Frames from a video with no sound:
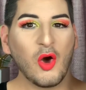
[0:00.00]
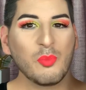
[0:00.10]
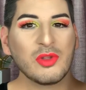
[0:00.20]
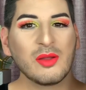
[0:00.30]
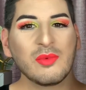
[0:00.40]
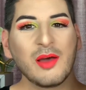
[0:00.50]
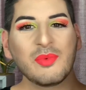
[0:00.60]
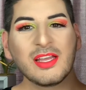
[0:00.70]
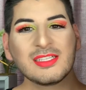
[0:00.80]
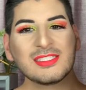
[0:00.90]
open them up
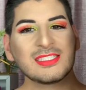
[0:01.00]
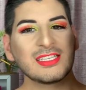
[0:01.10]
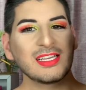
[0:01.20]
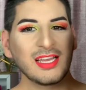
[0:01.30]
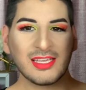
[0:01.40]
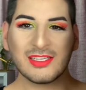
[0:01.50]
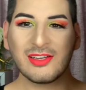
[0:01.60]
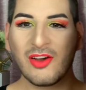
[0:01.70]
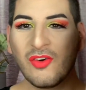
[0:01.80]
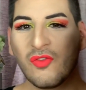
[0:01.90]
and see, you
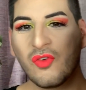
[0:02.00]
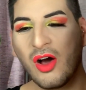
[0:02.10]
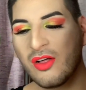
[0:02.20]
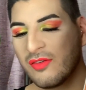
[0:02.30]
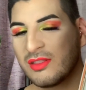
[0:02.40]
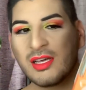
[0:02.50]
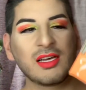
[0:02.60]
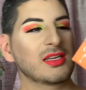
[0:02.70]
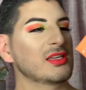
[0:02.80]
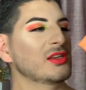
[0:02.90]
know, all of
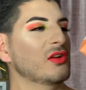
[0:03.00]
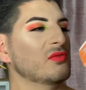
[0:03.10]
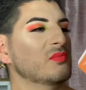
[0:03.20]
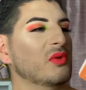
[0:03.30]
the, you know,